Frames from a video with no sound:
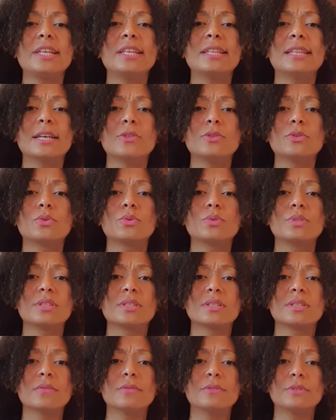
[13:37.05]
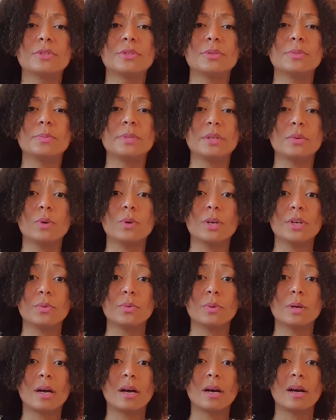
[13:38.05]
that you don't deserve to be where you
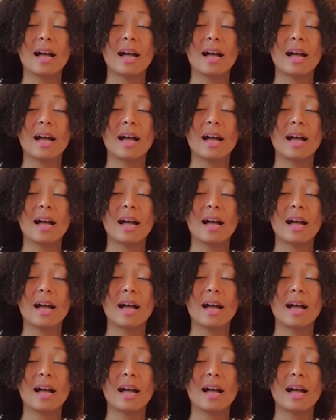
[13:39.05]
are.